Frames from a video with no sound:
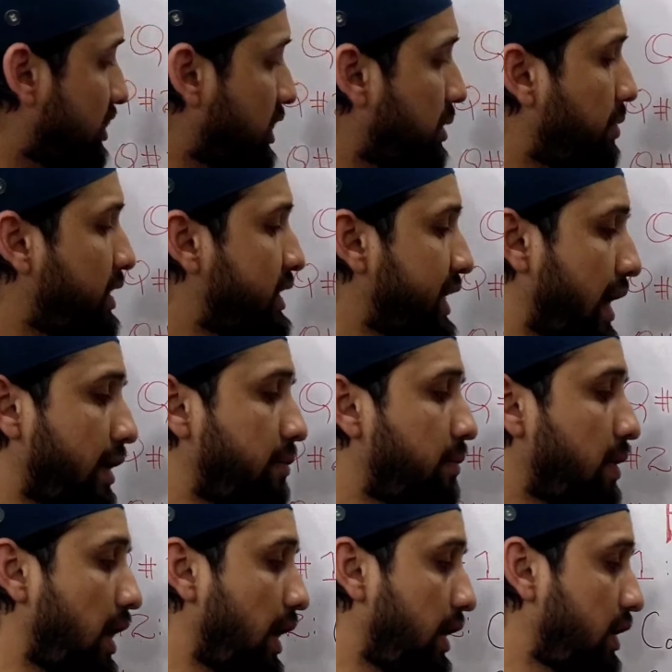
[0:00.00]
ECG be checked
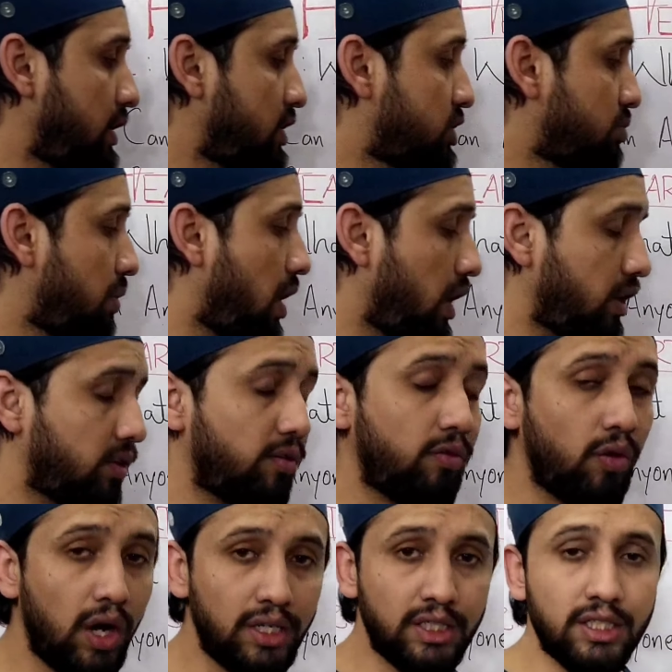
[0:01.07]
by smart
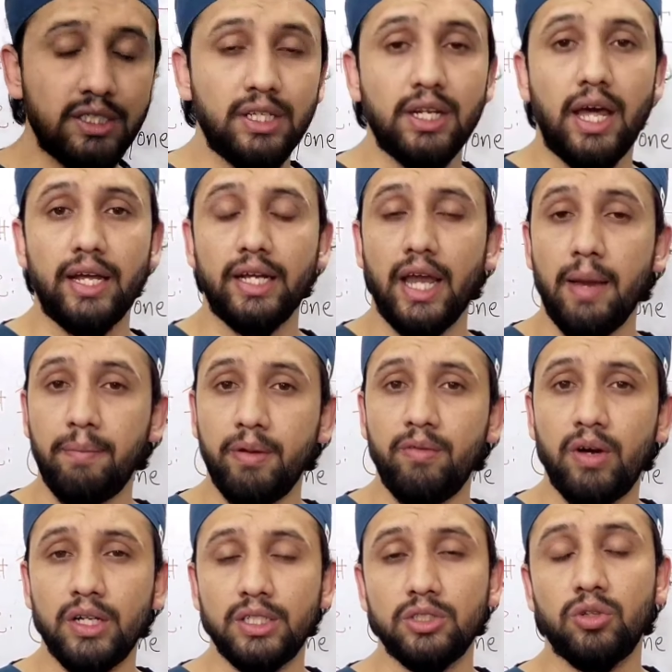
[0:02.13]
watches like Apple
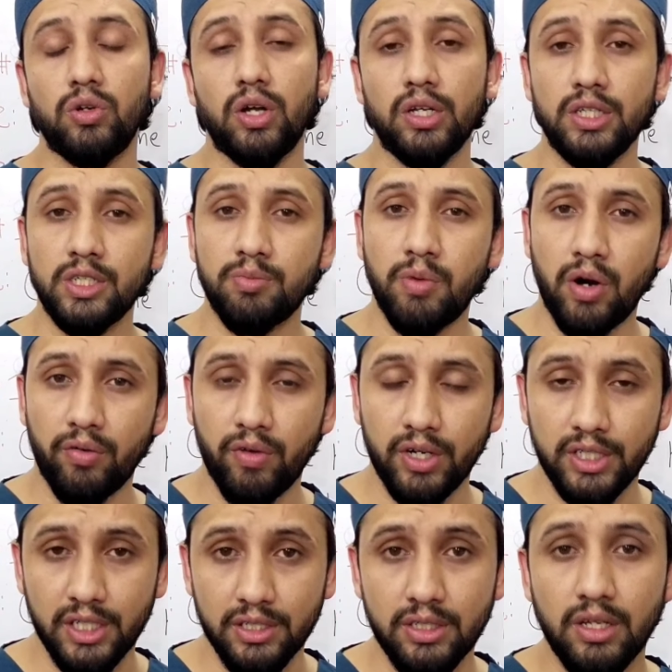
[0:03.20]
watches or other smart
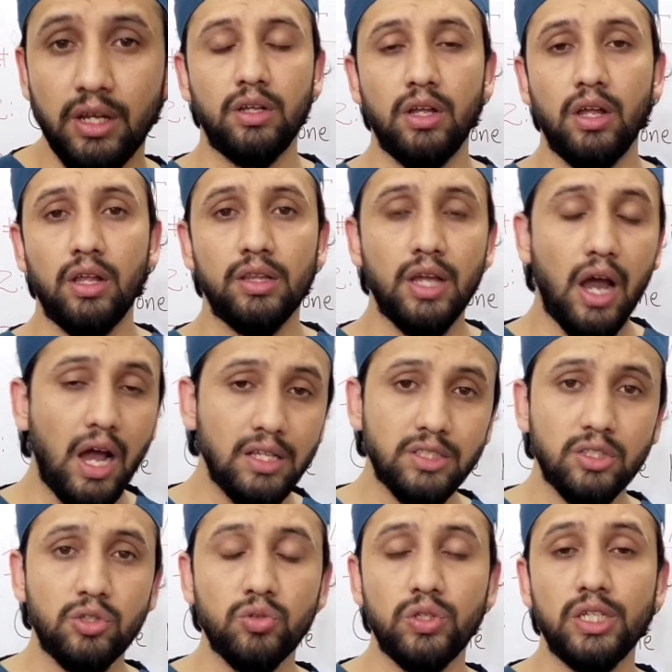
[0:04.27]
watches? The
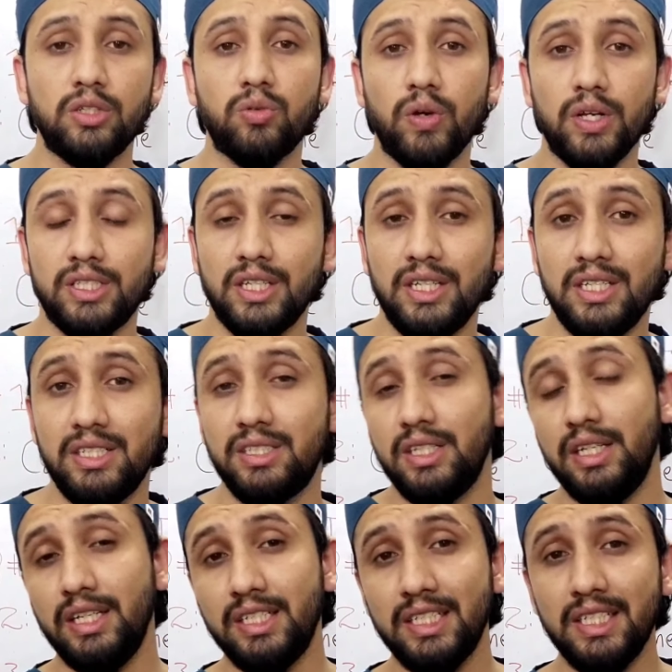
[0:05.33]
answer to this question is
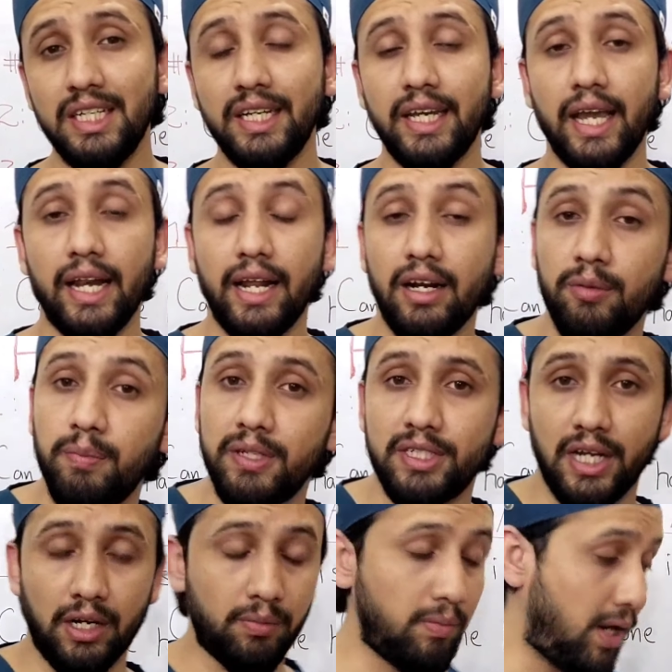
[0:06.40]
ECG cannot be
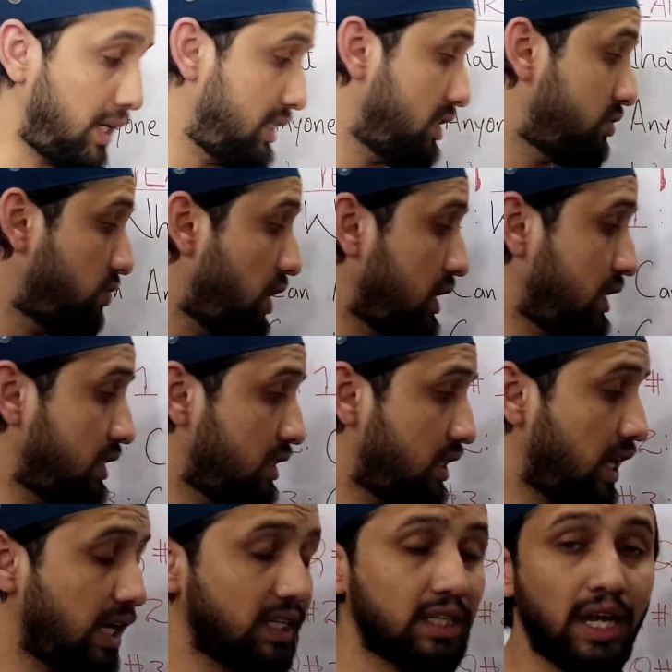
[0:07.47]
checked by these watches
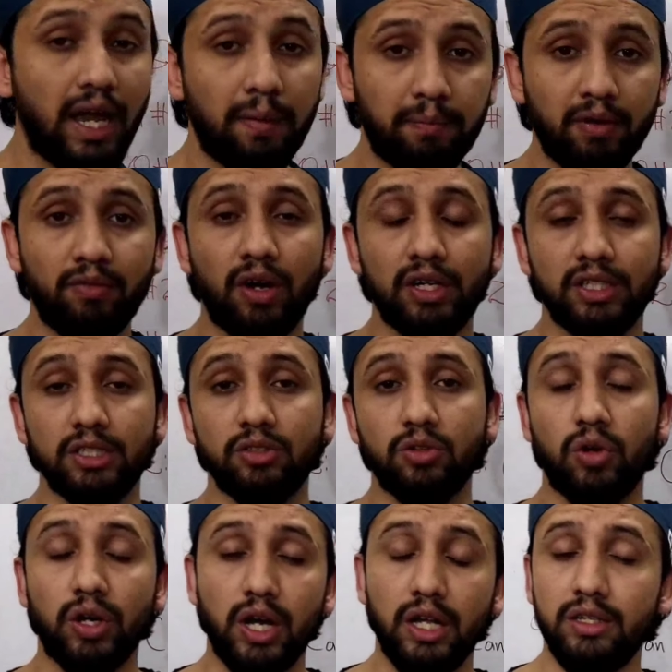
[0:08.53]
like Apple watches
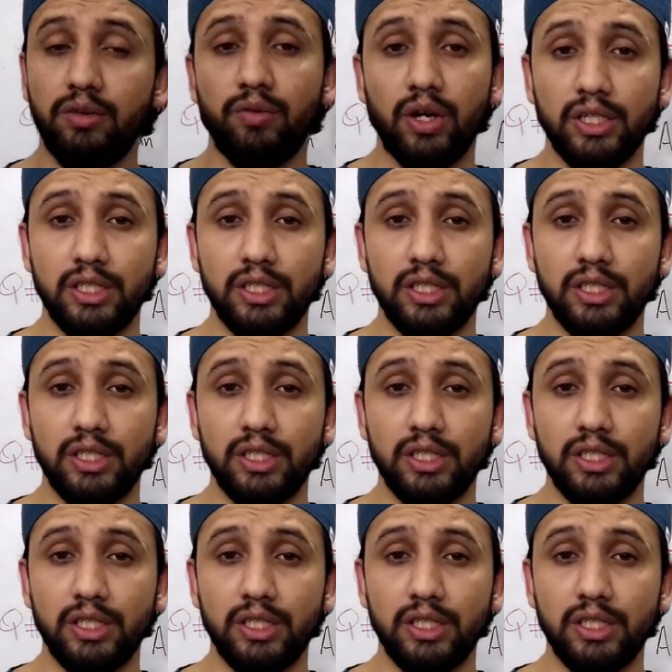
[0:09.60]
or other